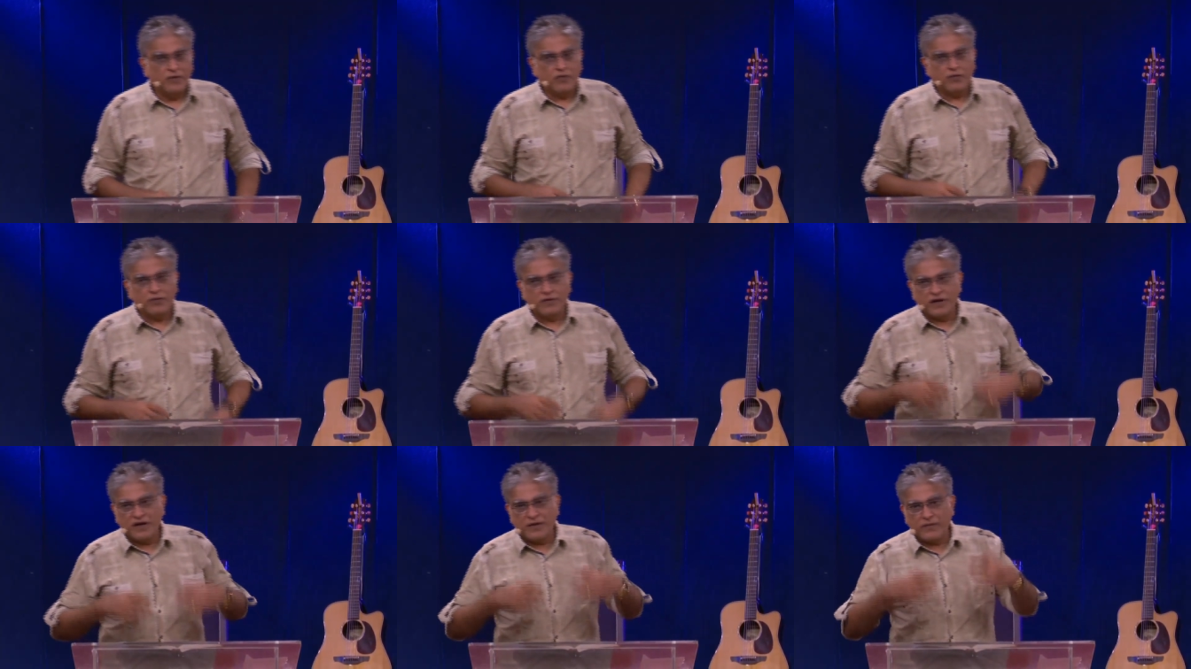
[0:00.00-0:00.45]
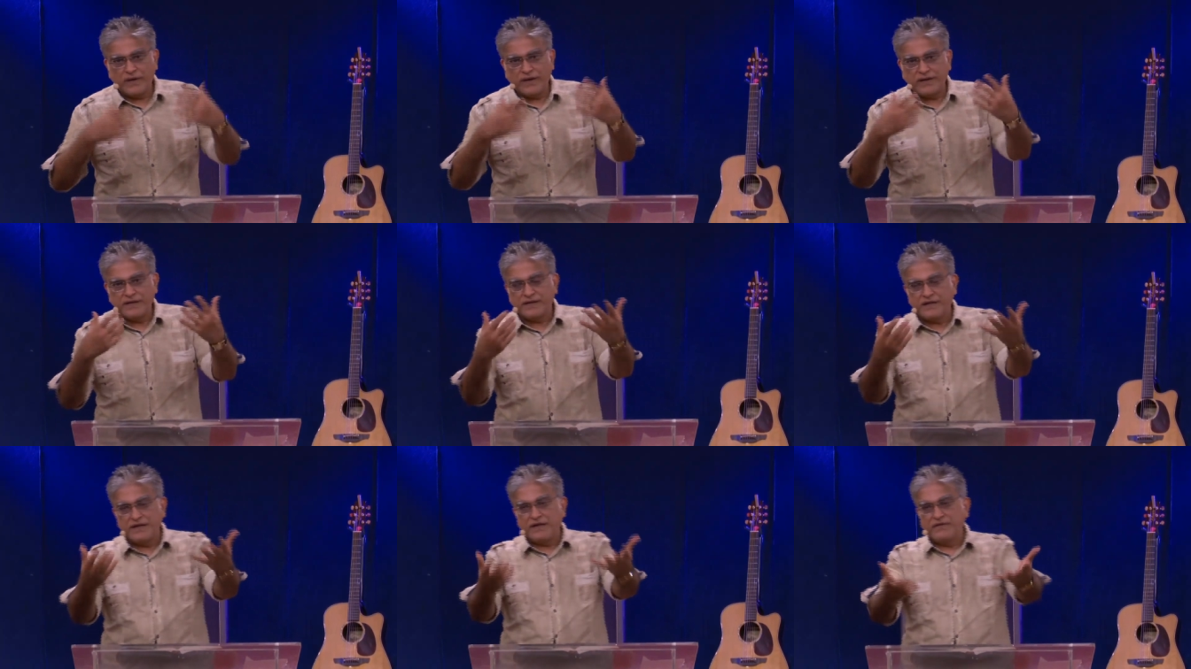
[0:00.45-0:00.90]
Only
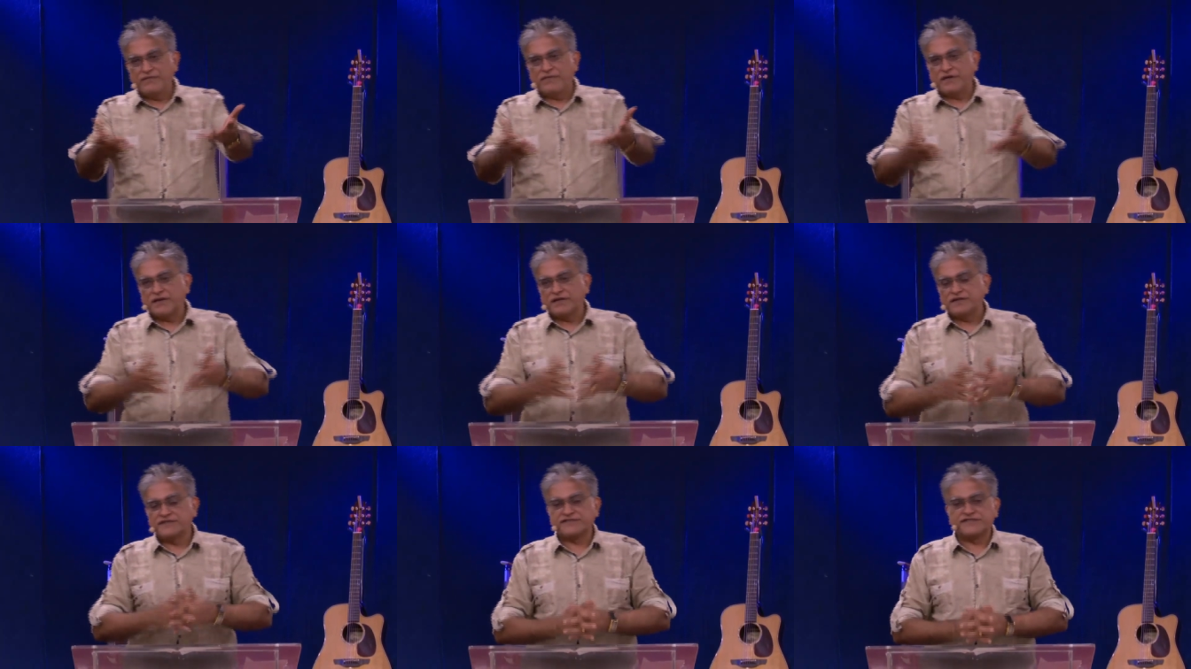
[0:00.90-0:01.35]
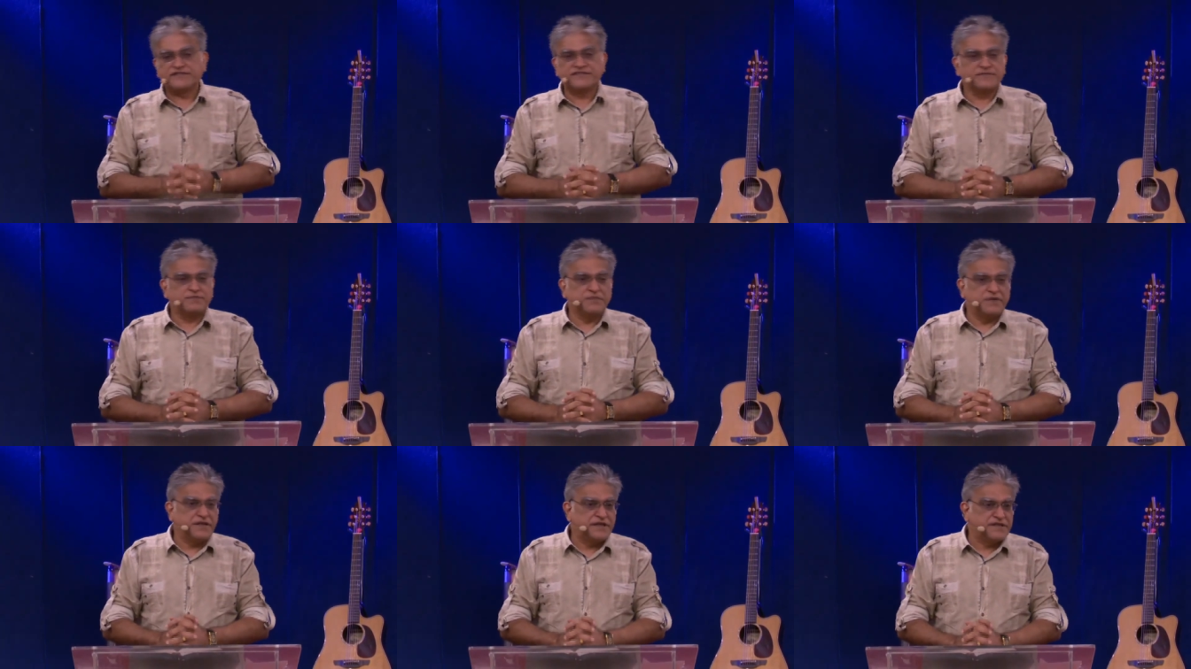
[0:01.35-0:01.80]
when deliverance
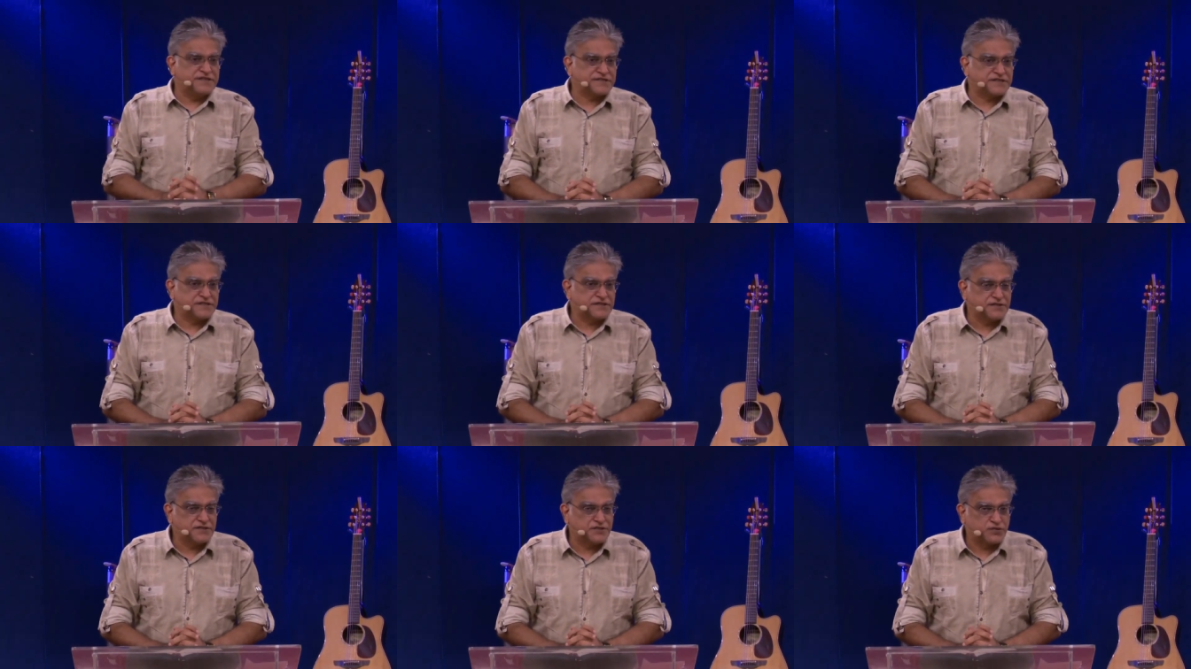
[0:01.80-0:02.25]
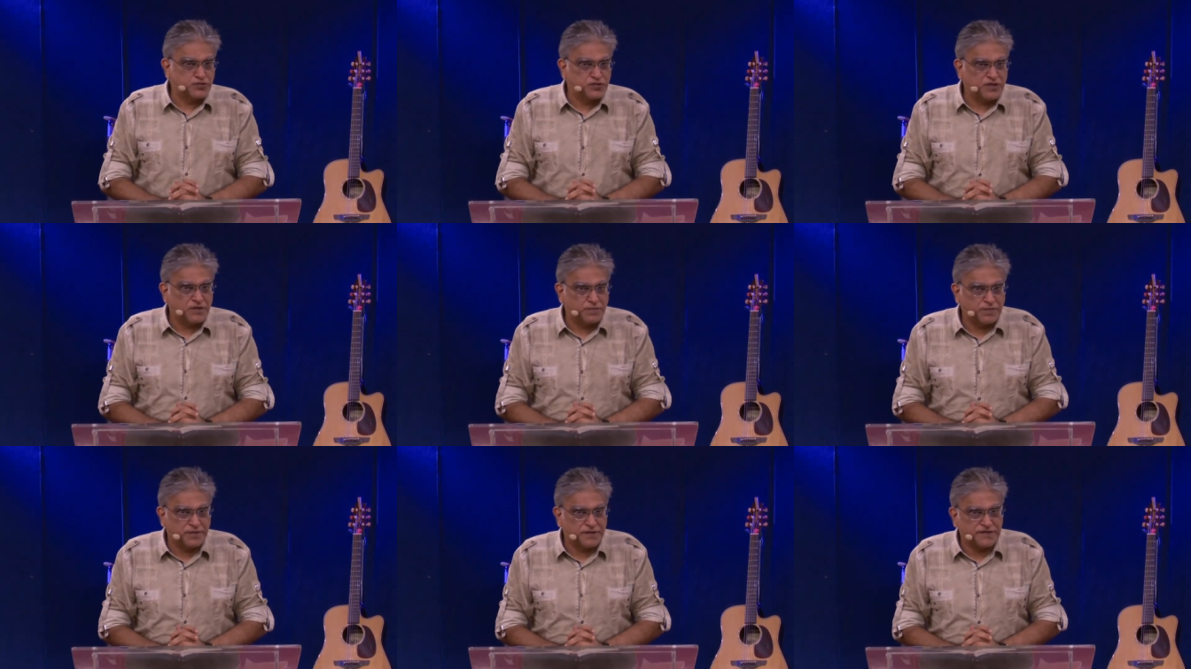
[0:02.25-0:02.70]
is ministered to
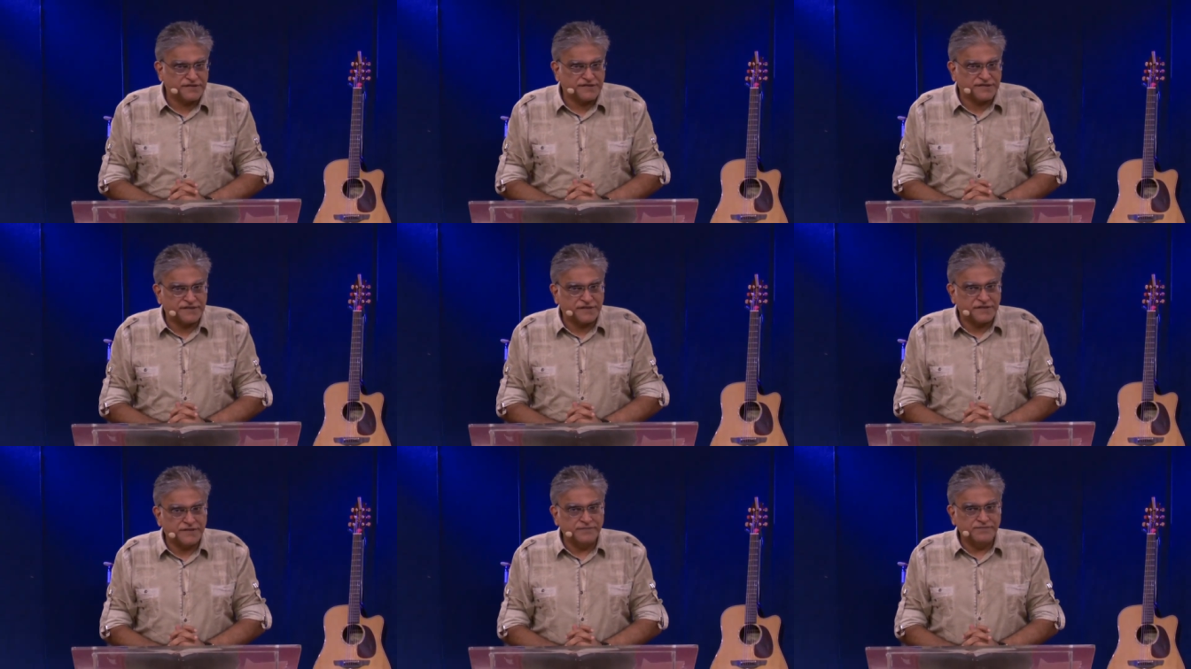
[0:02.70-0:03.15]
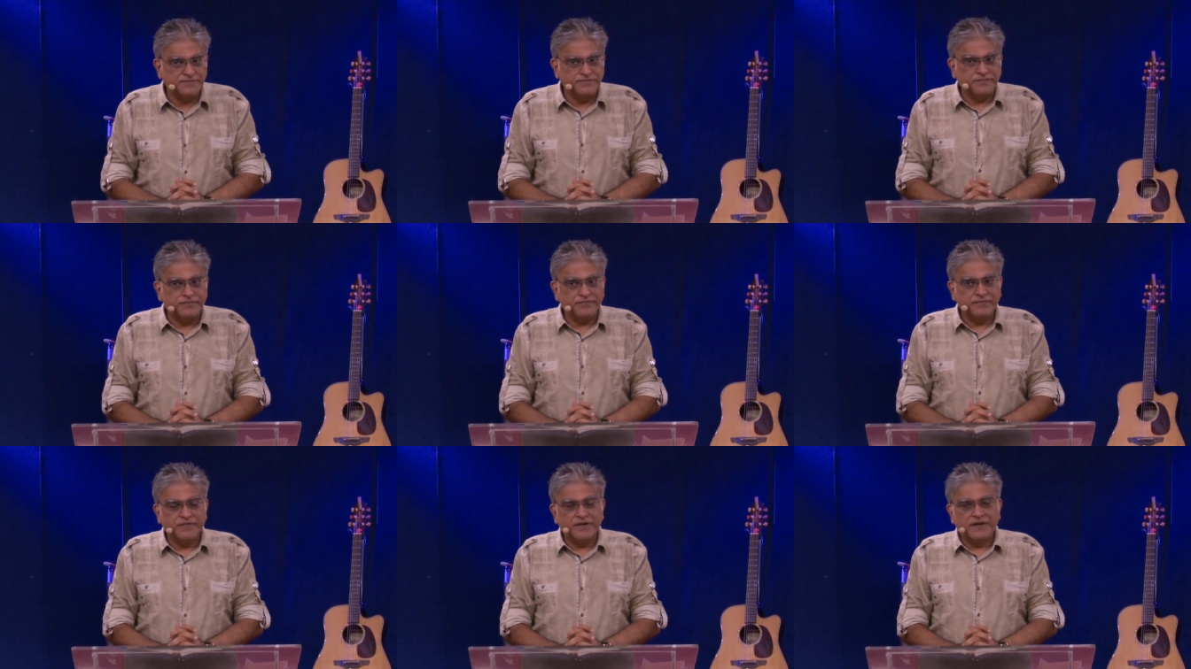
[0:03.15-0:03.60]
the person